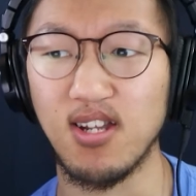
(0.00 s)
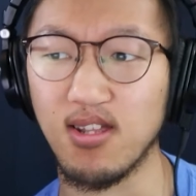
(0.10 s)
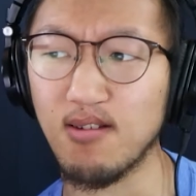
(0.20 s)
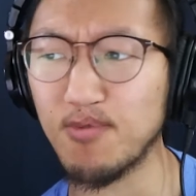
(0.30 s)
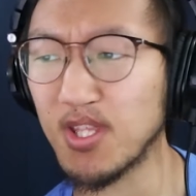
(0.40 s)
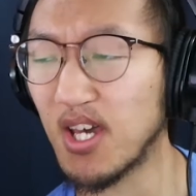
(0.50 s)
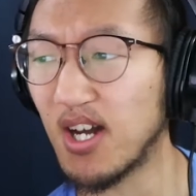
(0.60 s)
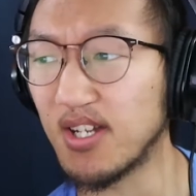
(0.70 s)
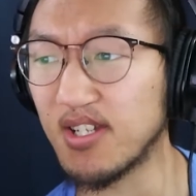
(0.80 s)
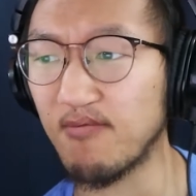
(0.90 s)
It's something
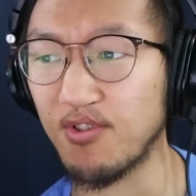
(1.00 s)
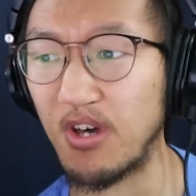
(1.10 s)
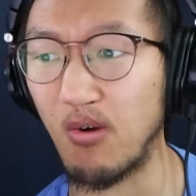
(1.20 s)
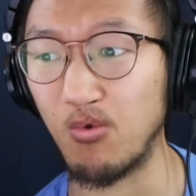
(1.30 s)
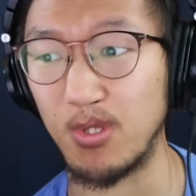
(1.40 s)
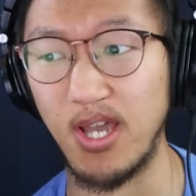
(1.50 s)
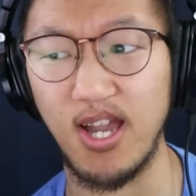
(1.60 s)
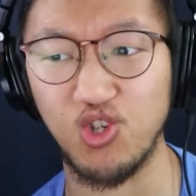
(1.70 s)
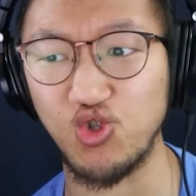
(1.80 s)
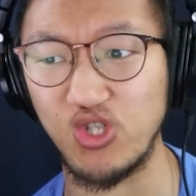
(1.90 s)
that I never thought would
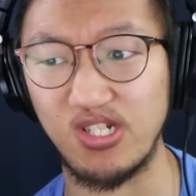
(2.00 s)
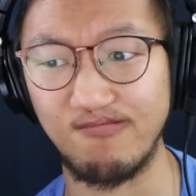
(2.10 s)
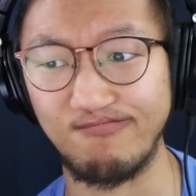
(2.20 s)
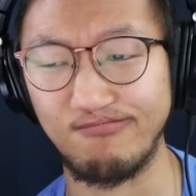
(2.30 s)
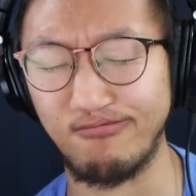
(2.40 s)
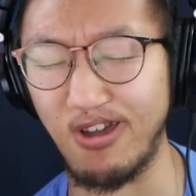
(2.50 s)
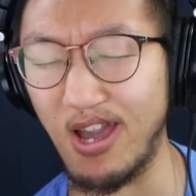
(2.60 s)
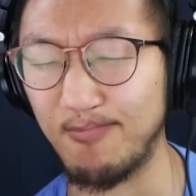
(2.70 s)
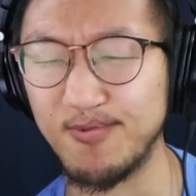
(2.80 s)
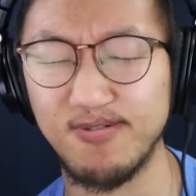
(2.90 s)
actually
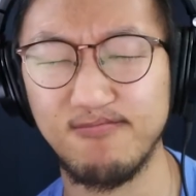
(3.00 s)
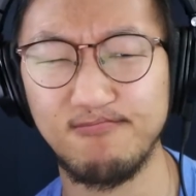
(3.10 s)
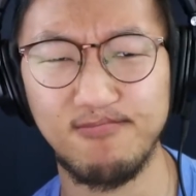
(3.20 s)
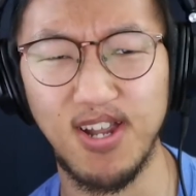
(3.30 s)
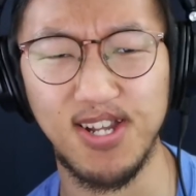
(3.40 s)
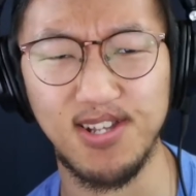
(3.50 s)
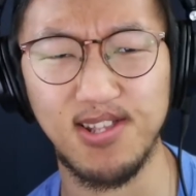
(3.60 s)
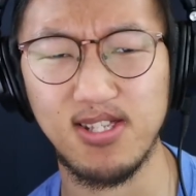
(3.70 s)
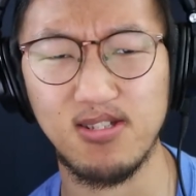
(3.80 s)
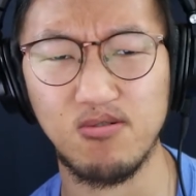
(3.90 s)
happen,
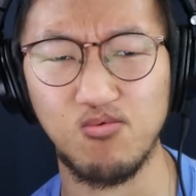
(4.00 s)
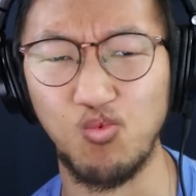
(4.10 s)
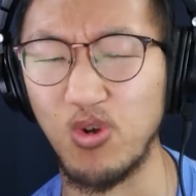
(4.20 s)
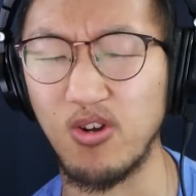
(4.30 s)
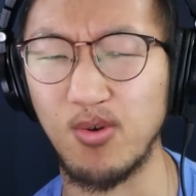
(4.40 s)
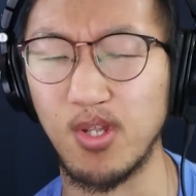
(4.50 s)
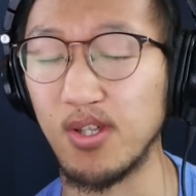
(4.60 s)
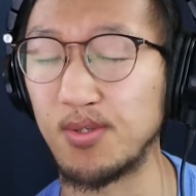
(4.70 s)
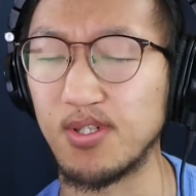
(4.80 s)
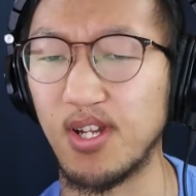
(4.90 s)
as weird
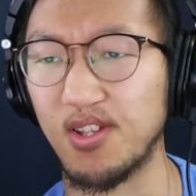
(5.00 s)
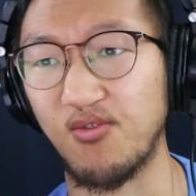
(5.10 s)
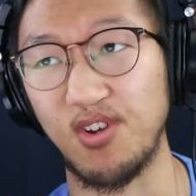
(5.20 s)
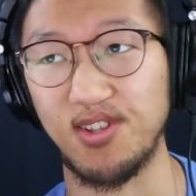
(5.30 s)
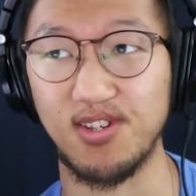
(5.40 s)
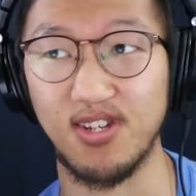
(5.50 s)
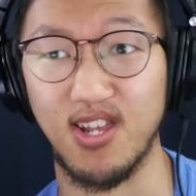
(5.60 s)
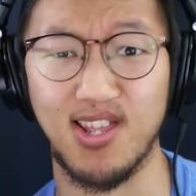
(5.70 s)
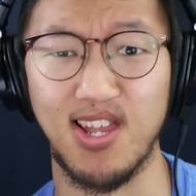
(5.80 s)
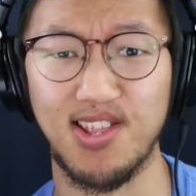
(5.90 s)
and as crazy
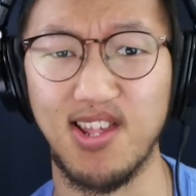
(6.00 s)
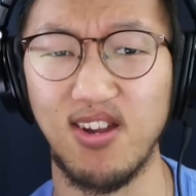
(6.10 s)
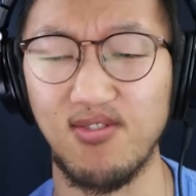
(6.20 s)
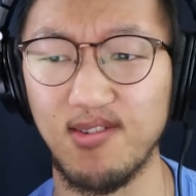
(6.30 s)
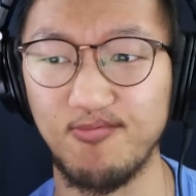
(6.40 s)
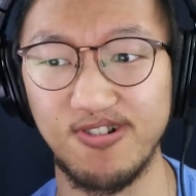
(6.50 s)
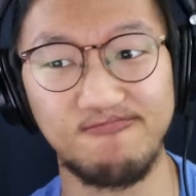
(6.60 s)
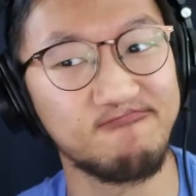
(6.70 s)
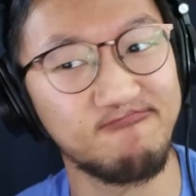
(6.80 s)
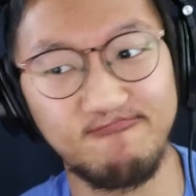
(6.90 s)
as that sounds,
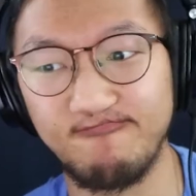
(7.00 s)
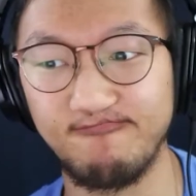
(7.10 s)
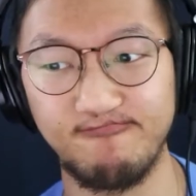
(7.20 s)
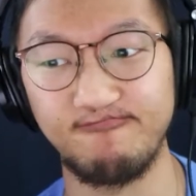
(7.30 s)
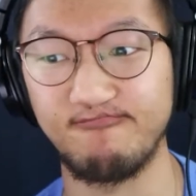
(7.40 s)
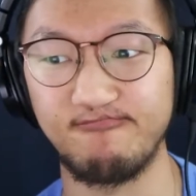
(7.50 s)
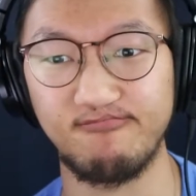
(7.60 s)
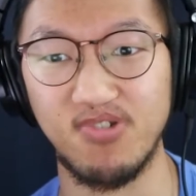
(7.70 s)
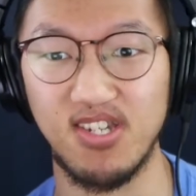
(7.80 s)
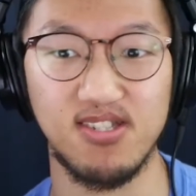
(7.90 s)
but
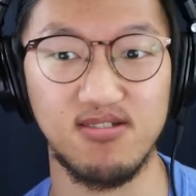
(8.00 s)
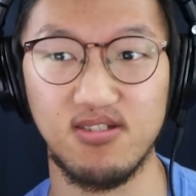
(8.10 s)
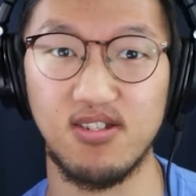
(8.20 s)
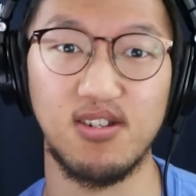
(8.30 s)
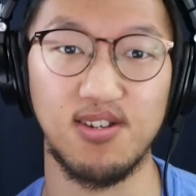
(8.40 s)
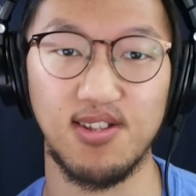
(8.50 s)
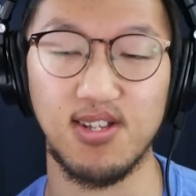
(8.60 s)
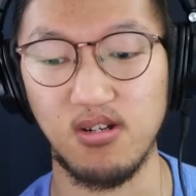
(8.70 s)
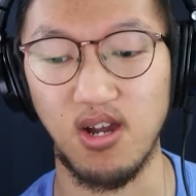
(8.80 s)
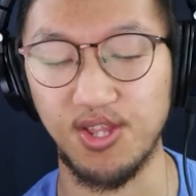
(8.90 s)
it
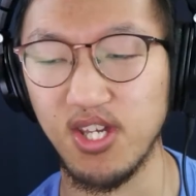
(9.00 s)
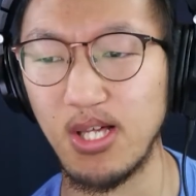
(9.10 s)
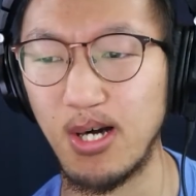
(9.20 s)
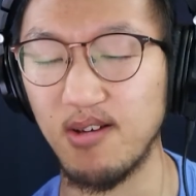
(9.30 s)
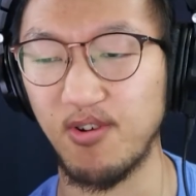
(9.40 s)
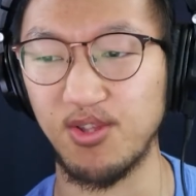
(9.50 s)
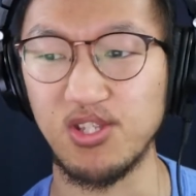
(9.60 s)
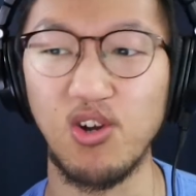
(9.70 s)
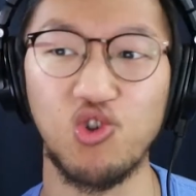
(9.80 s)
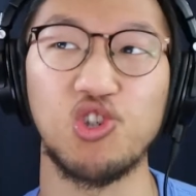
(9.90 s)
is. I think a lot about the
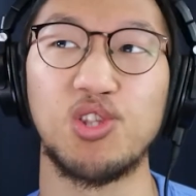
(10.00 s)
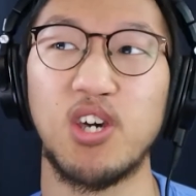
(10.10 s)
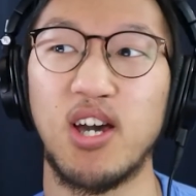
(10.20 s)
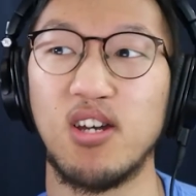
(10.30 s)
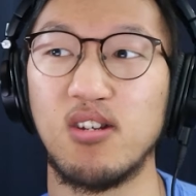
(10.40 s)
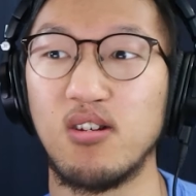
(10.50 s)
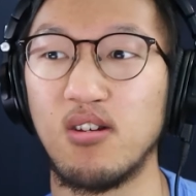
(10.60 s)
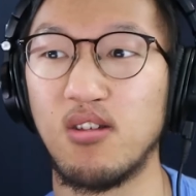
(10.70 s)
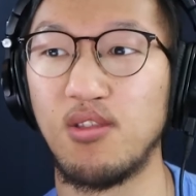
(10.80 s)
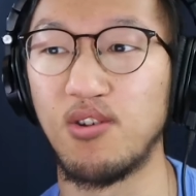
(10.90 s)
notion that
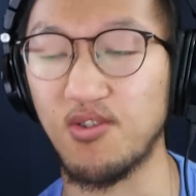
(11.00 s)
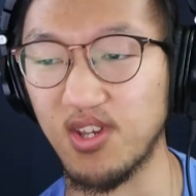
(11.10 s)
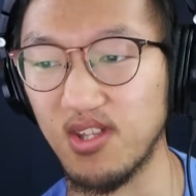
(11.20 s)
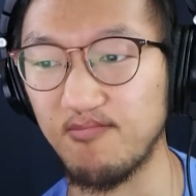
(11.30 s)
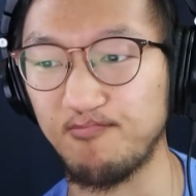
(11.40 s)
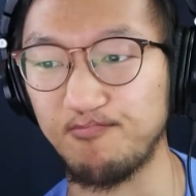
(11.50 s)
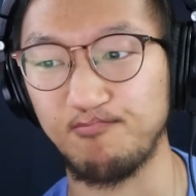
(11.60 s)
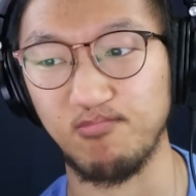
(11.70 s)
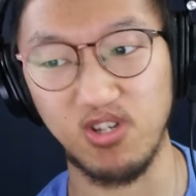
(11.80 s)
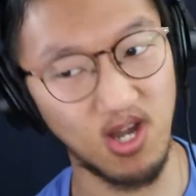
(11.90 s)
there's gonna
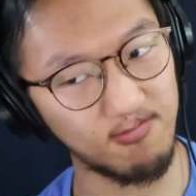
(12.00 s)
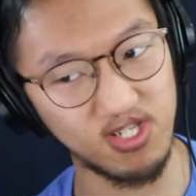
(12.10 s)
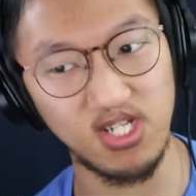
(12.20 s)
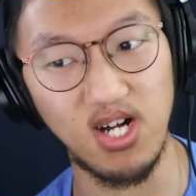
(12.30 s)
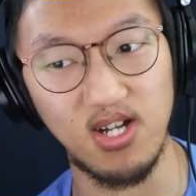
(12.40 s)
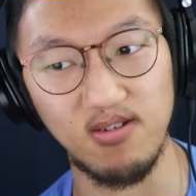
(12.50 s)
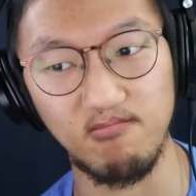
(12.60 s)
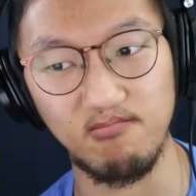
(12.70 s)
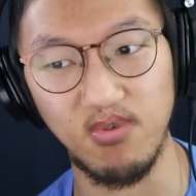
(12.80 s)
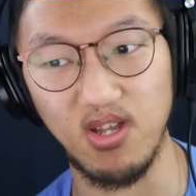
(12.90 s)
come a
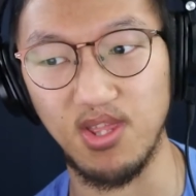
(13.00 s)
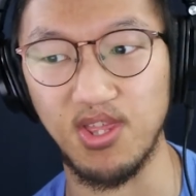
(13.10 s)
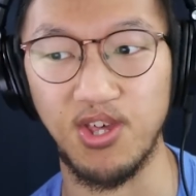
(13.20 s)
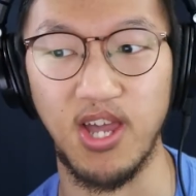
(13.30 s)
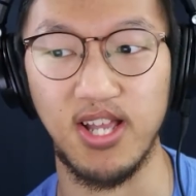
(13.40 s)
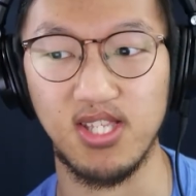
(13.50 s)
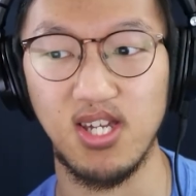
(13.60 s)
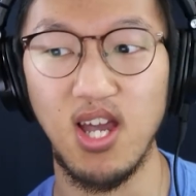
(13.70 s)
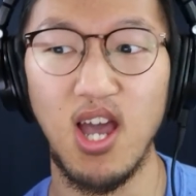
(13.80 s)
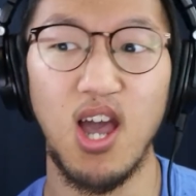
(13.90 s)
time that